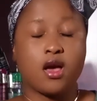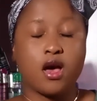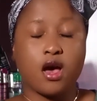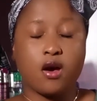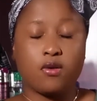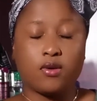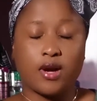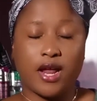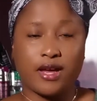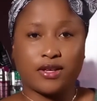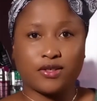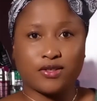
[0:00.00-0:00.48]

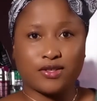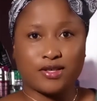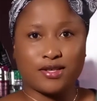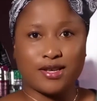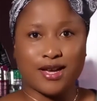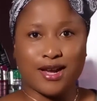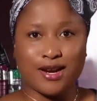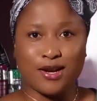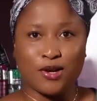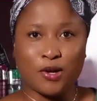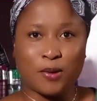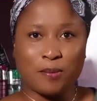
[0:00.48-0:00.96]
I would like to
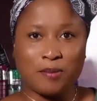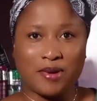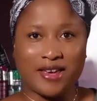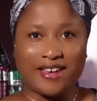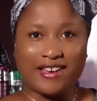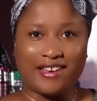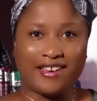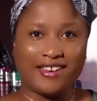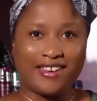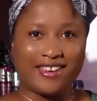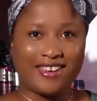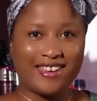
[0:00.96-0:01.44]
say I look
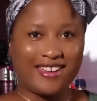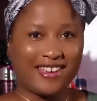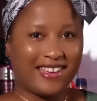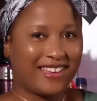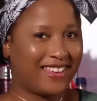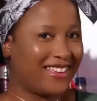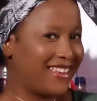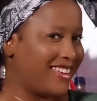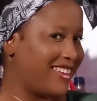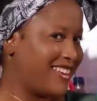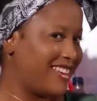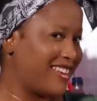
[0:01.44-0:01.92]
pink.
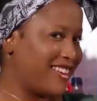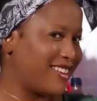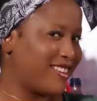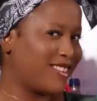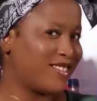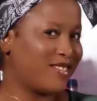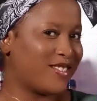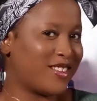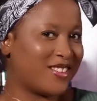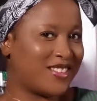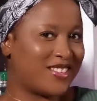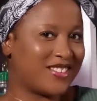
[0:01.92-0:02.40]

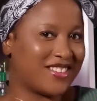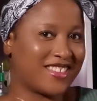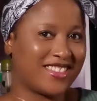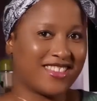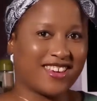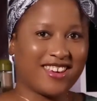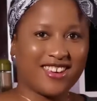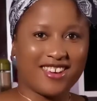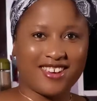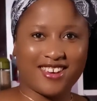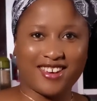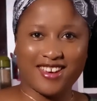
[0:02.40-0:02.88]
What do you
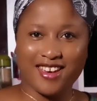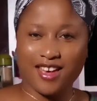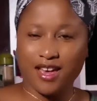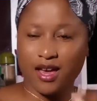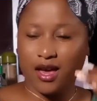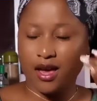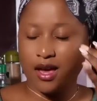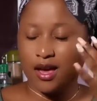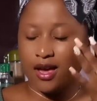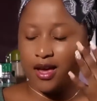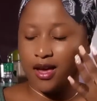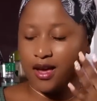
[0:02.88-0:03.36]
think?
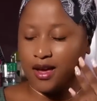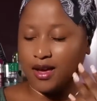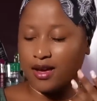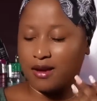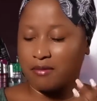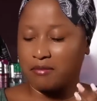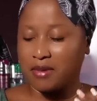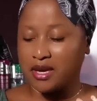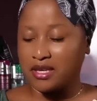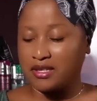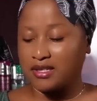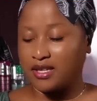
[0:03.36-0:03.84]

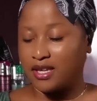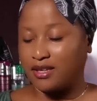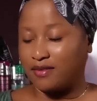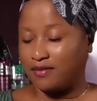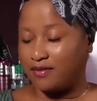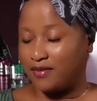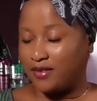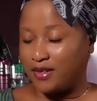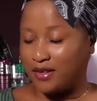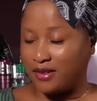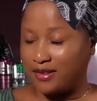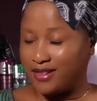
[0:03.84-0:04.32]
My skin
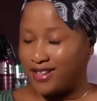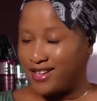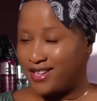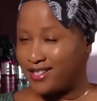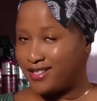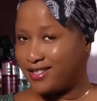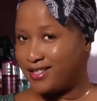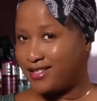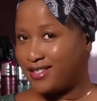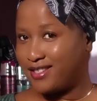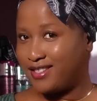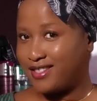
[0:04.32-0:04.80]

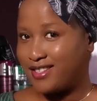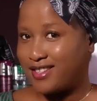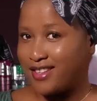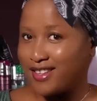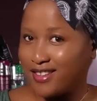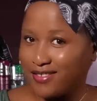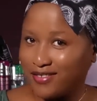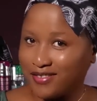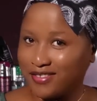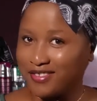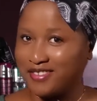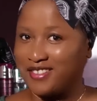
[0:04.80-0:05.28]
flawless?
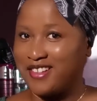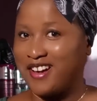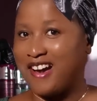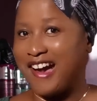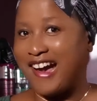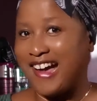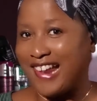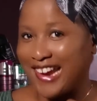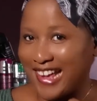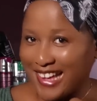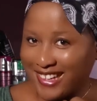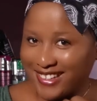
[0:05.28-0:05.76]

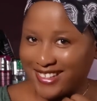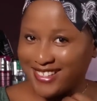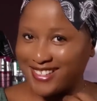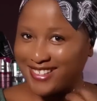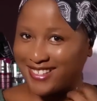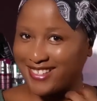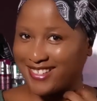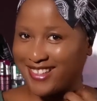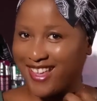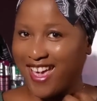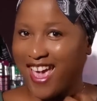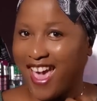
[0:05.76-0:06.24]
Flawless.
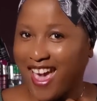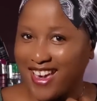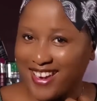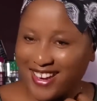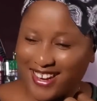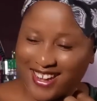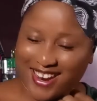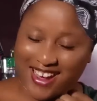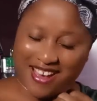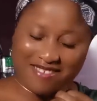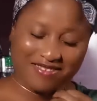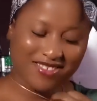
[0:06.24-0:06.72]

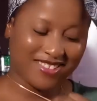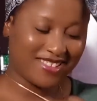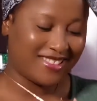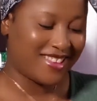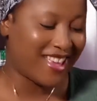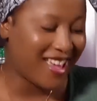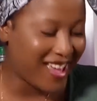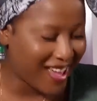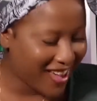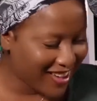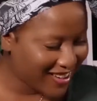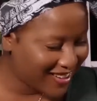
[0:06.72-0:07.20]
see what I'm
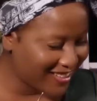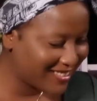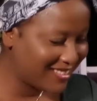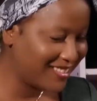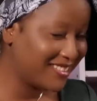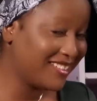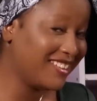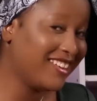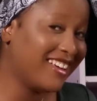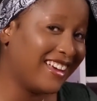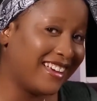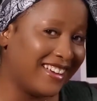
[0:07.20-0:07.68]

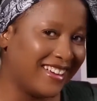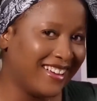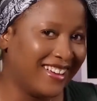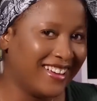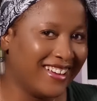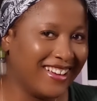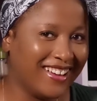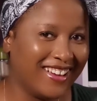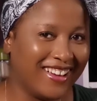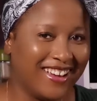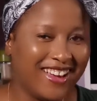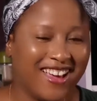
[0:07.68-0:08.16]

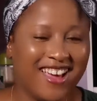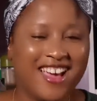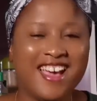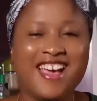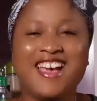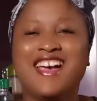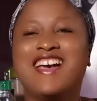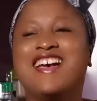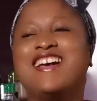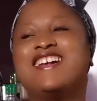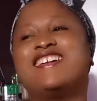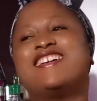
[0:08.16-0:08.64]

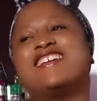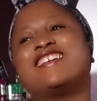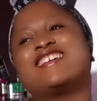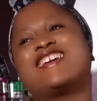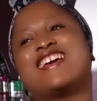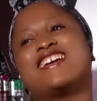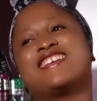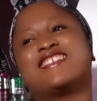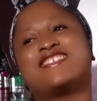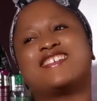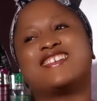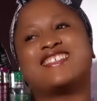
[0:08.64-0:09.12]
saying? Don't
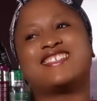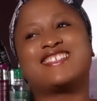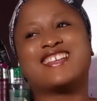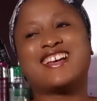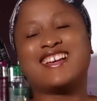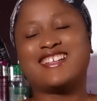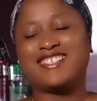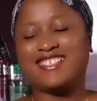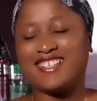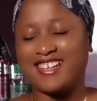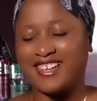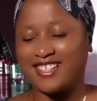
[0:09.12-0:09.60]
get so
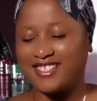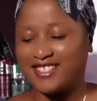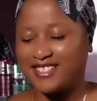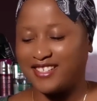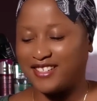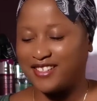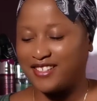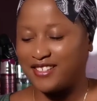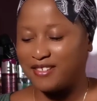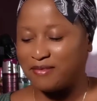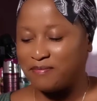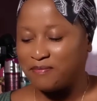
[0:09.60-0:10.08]
excited.
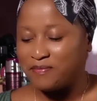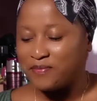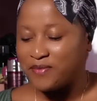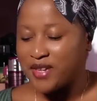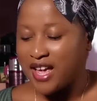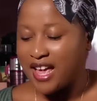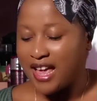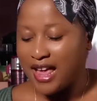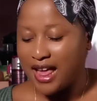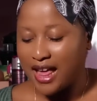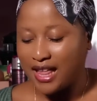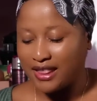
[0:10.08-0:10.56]
So
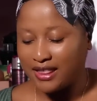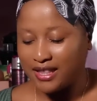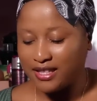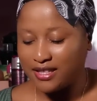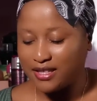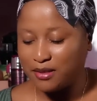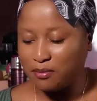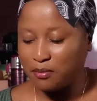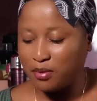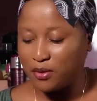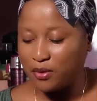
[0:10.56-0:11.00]
at this